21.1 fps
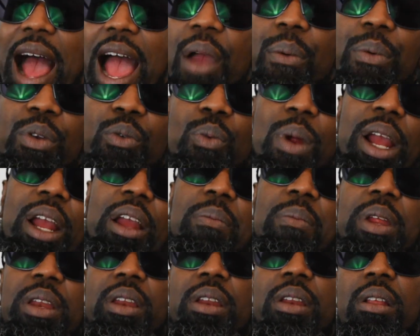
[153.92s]
I would
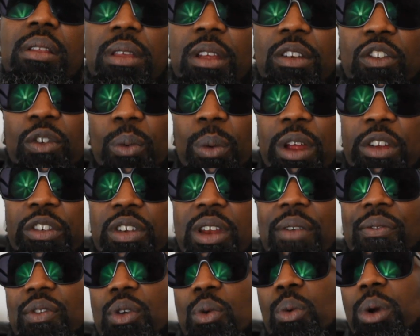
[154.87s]
recommend in this
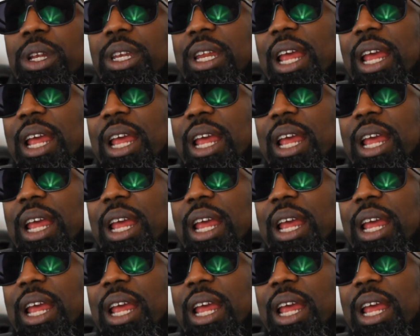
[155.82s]
situation, if you want